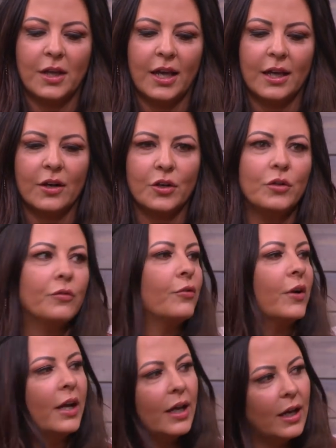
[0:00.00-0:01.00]
like, are you
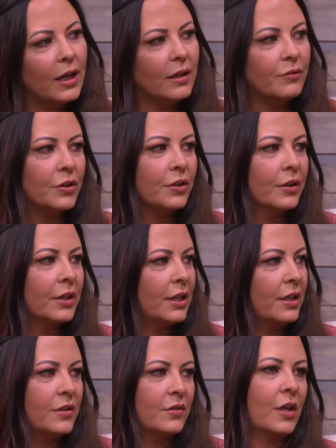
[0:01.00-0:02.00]
afraid of your
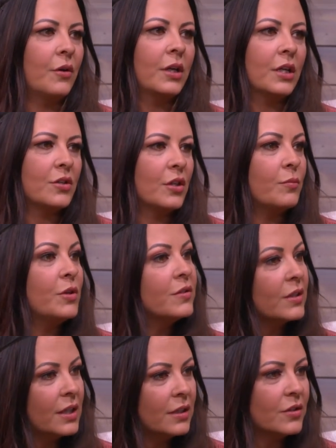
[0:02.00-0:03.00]
kids going into the
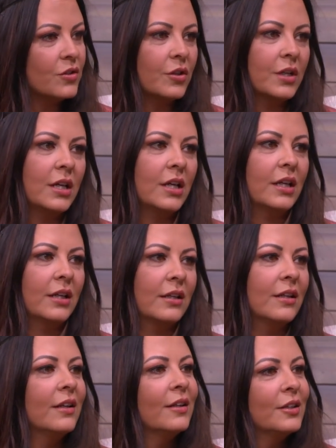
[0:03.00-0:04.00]
music industry
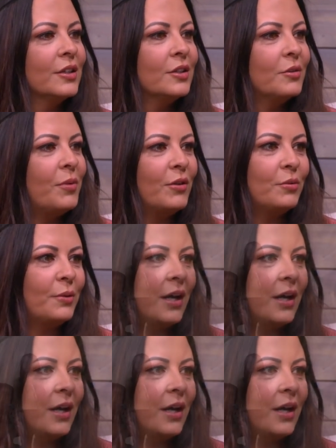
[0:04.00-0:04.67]
and blah, blah,